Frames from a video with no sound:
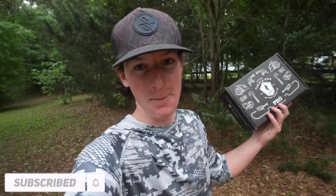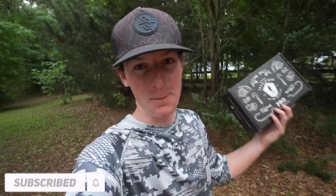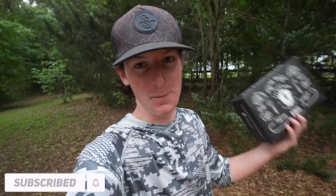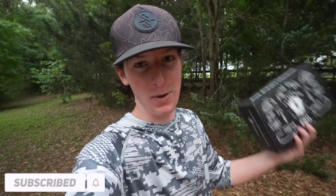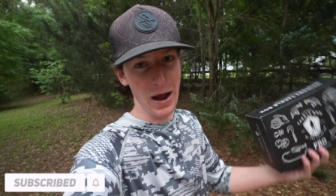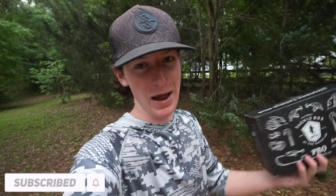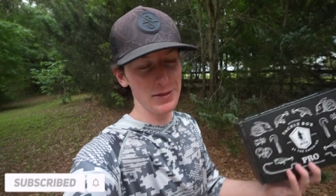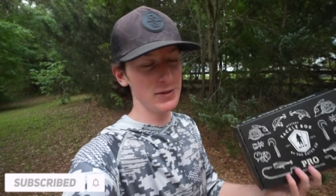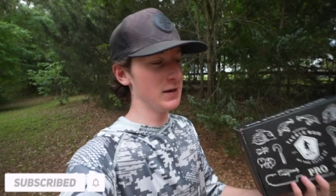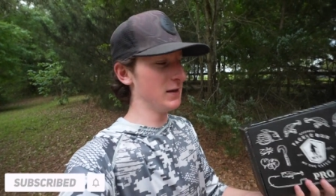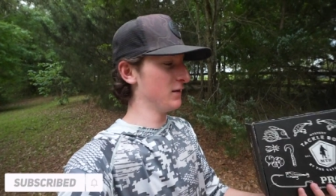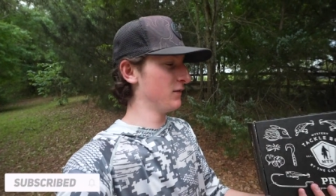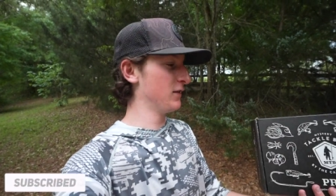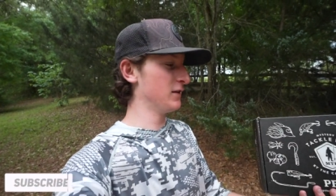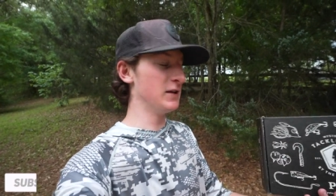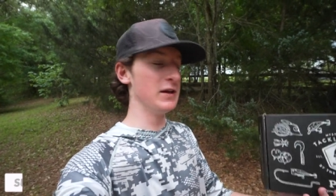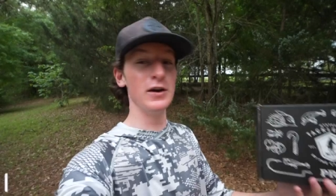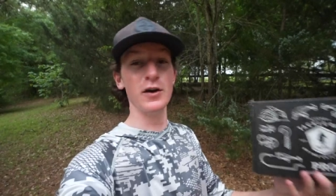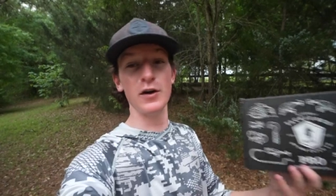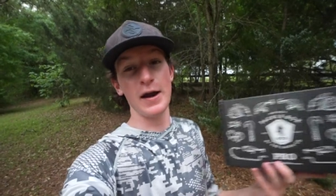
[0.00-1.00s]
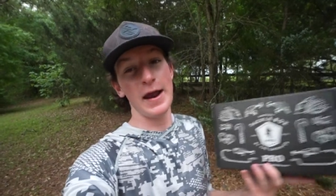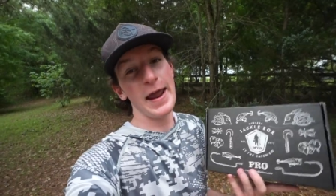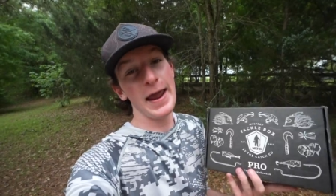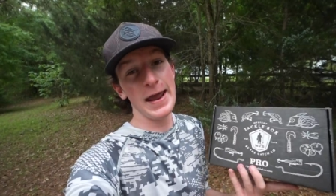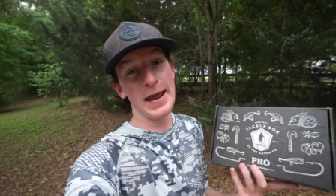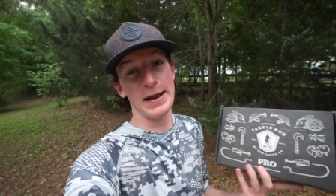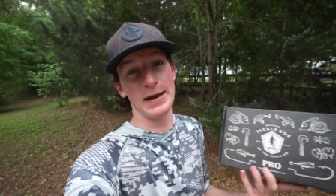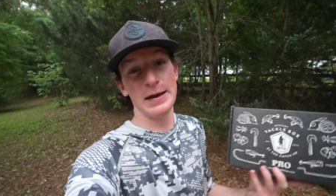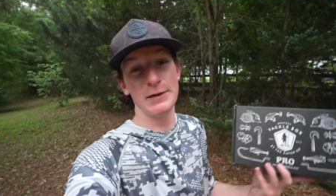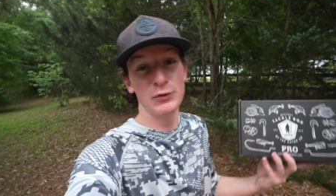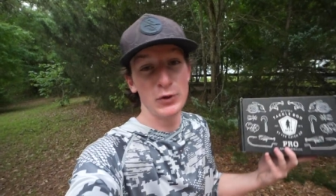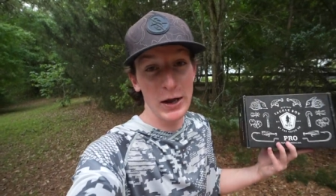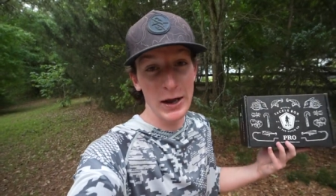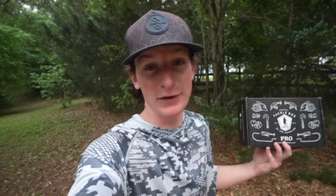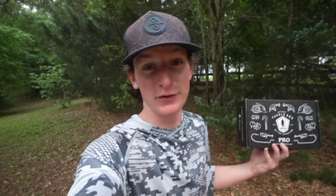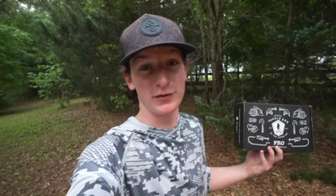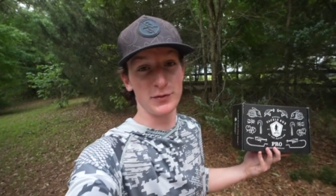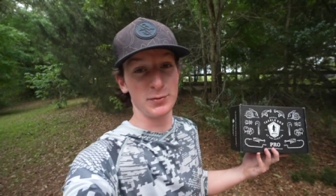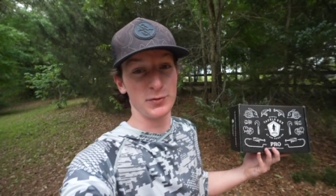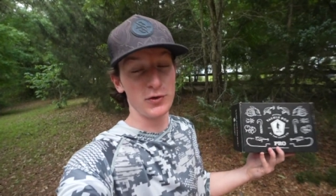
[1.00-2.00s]
by the end of the year. And if you
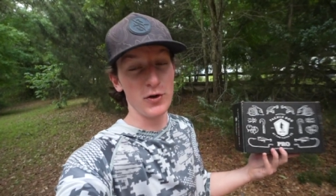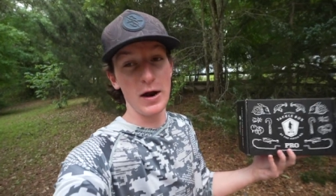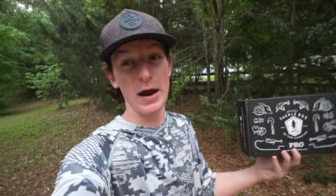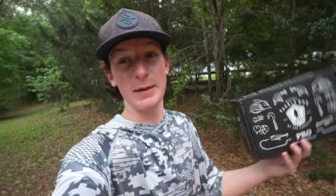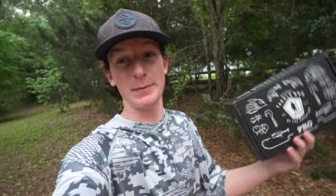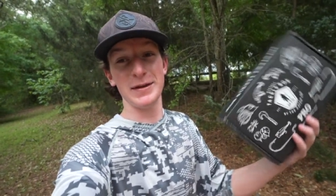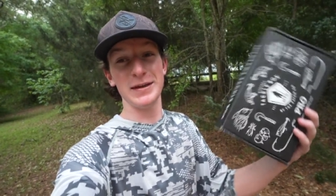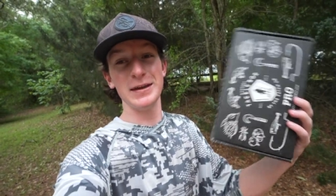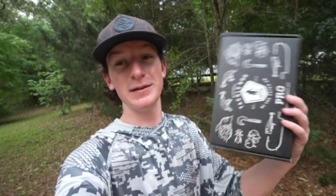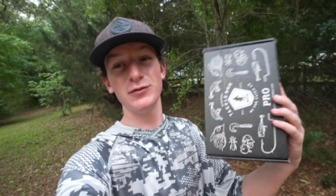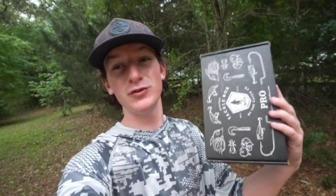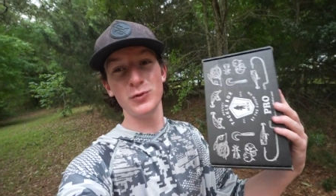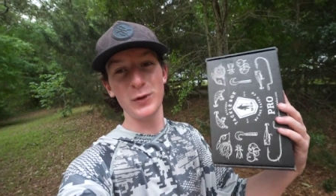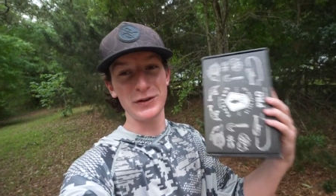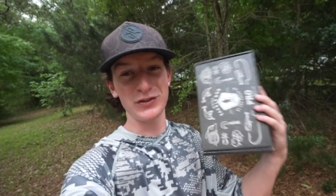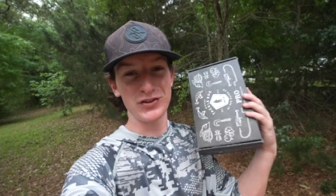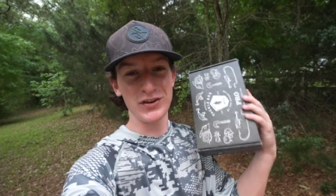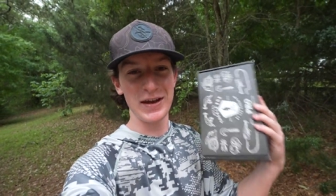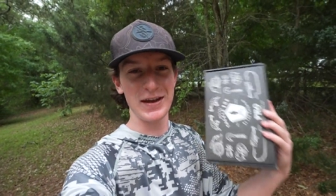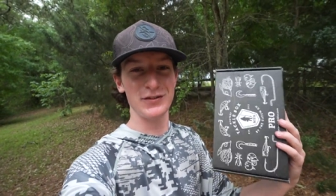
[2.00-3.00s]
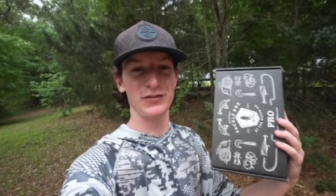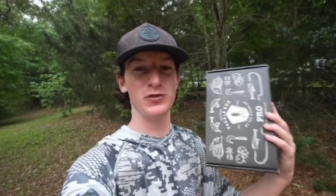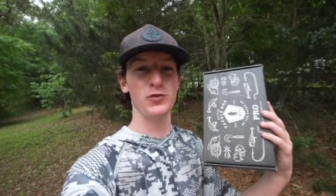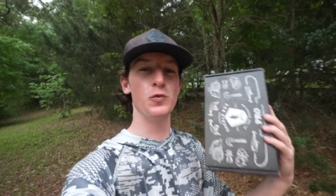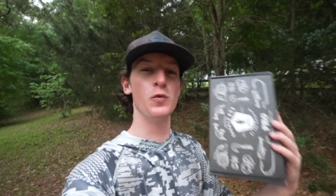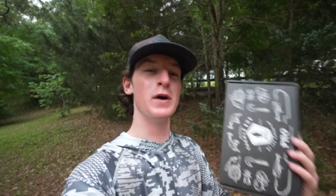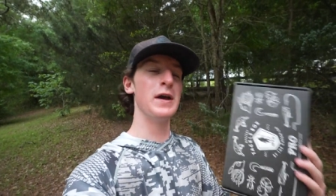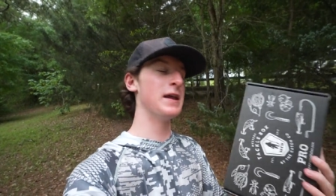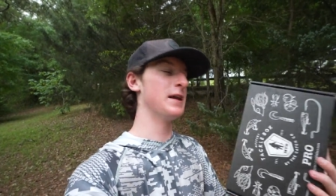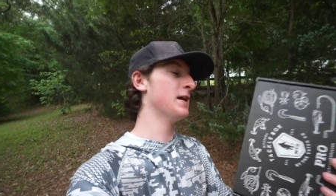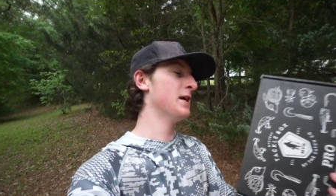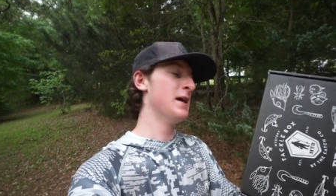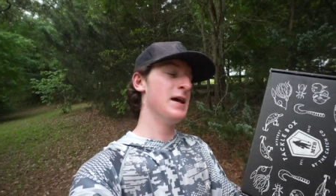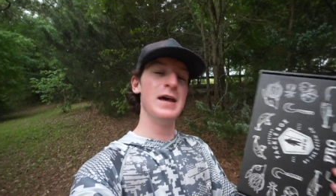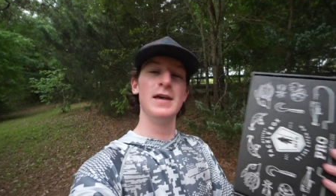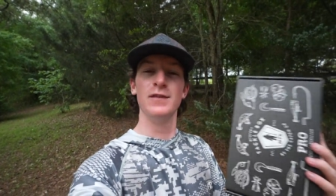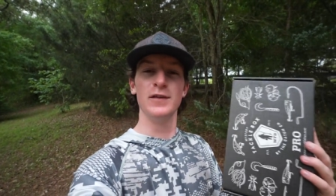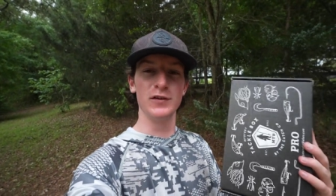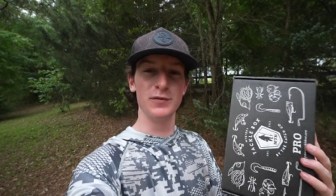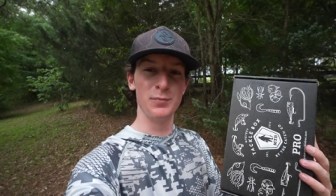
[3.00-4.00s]
guys subscribe, it gives you a chance to win
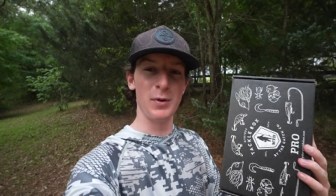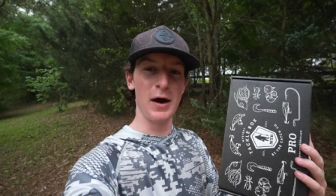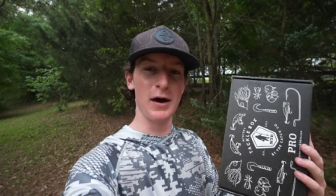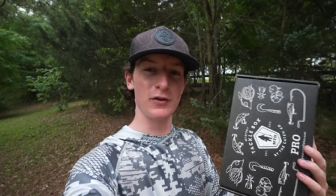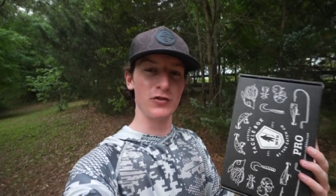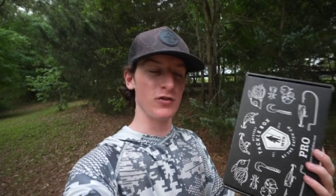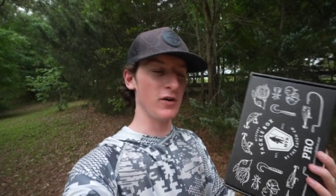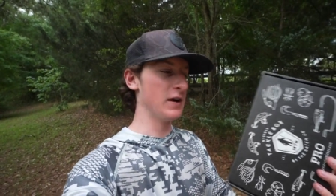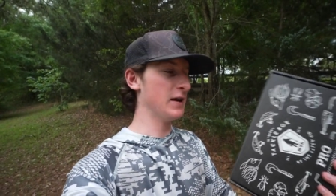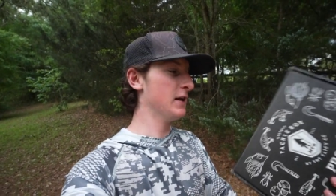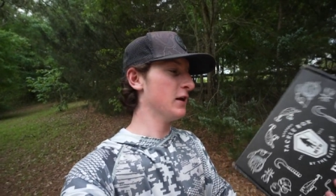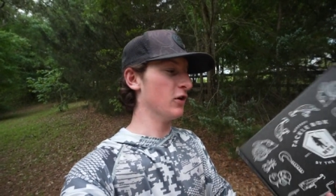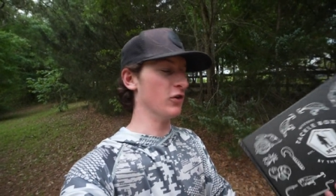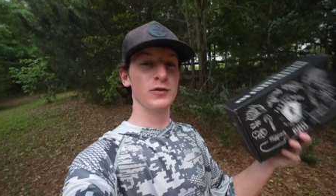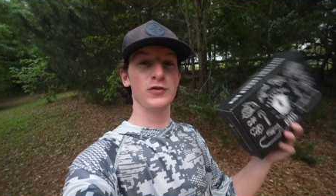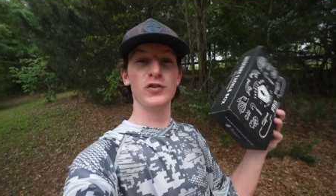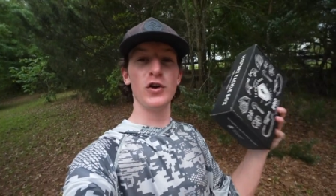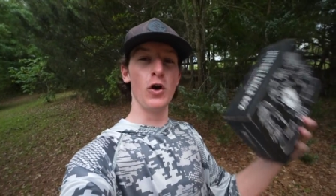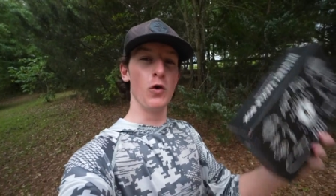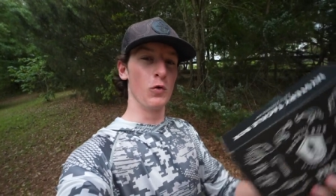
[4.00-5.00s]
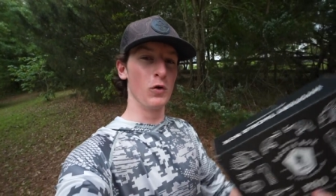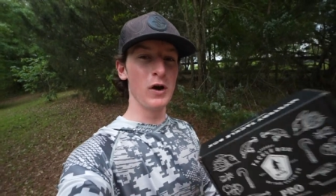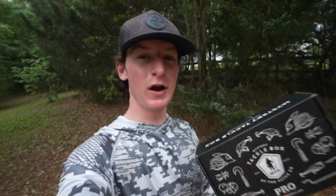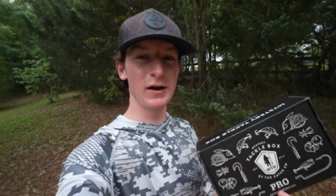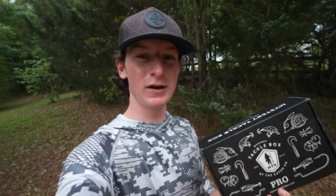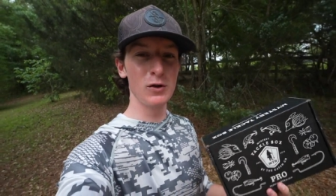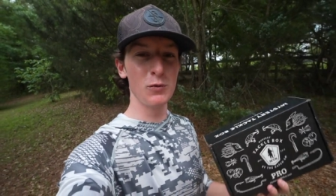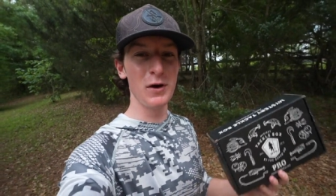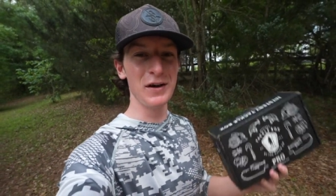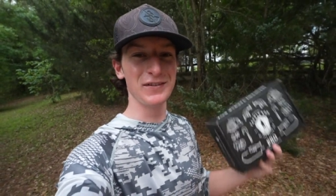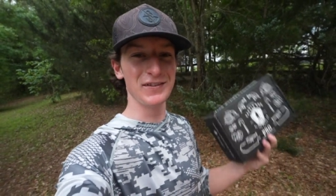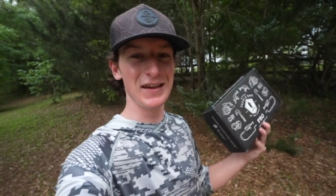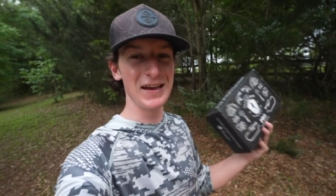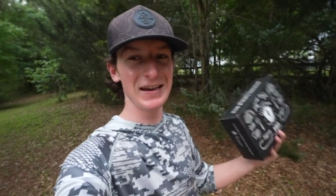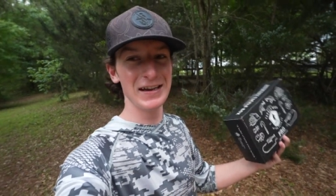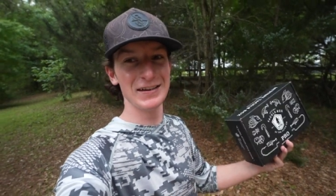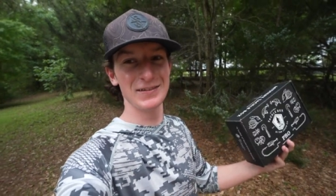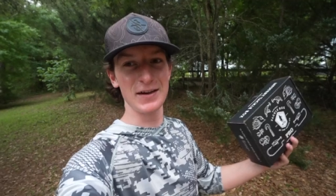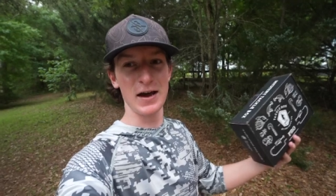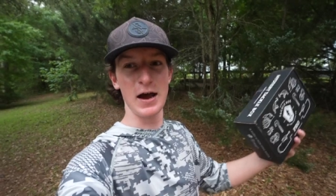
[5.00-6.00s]
this box right here. So we're not gonna waste
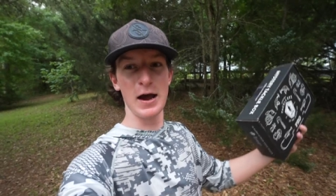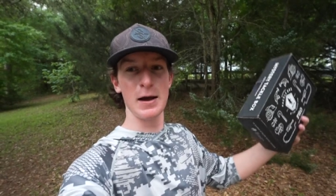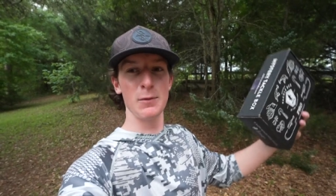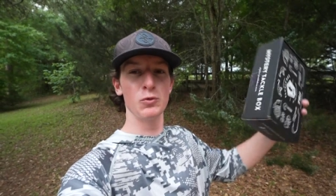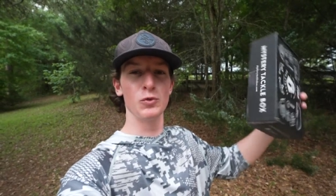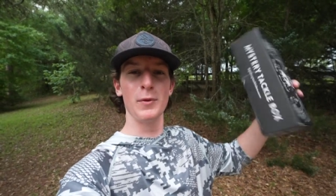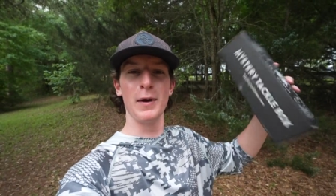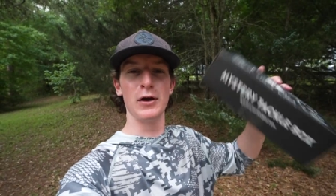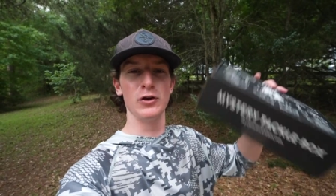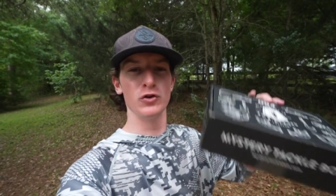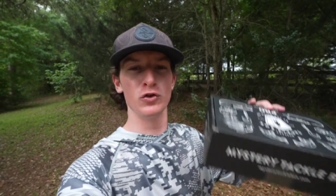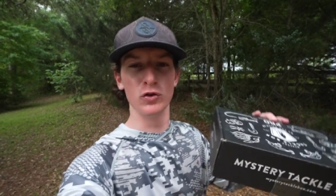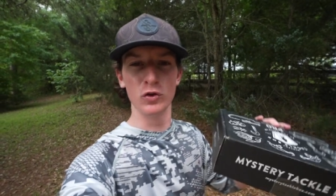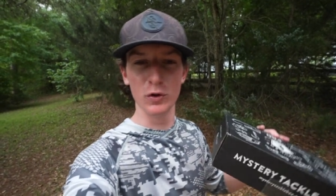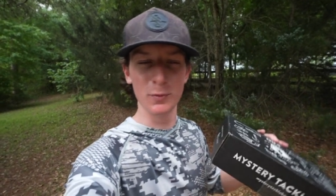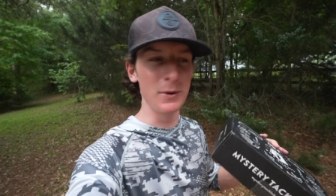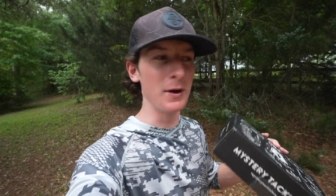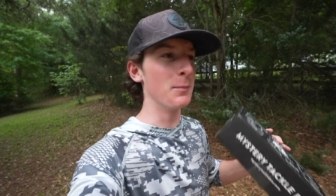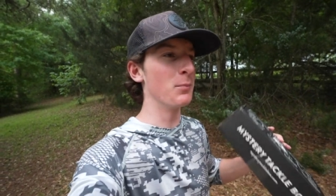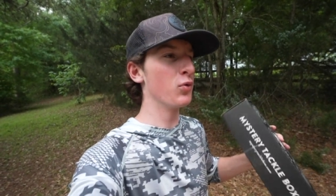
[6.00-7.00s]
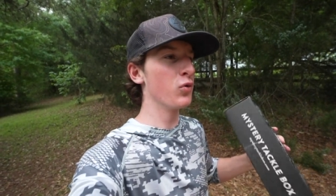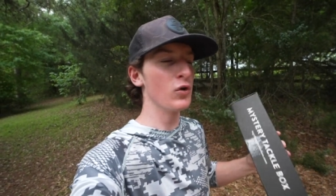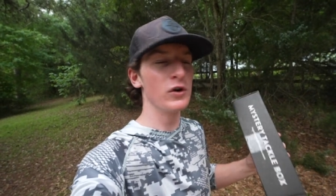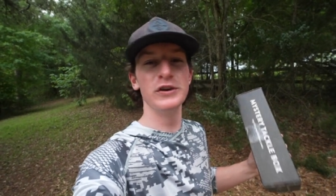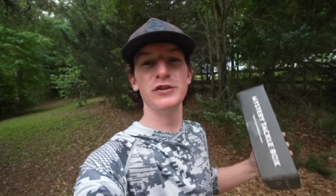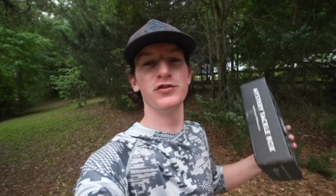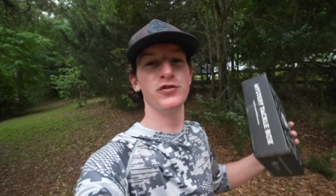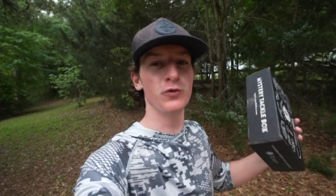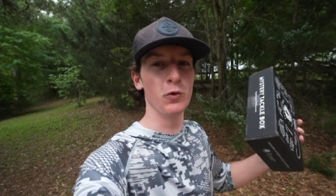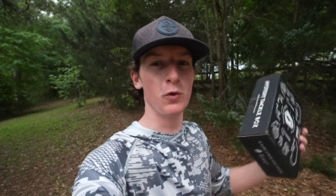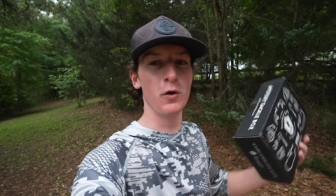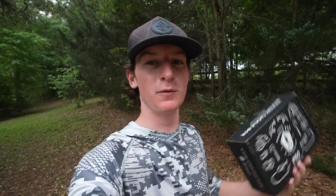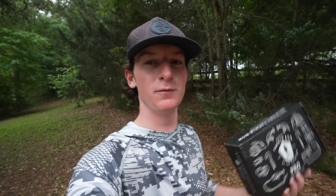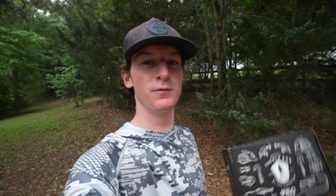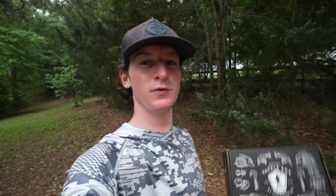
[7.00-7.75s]
any time. We're about to do a little bit of pre-storm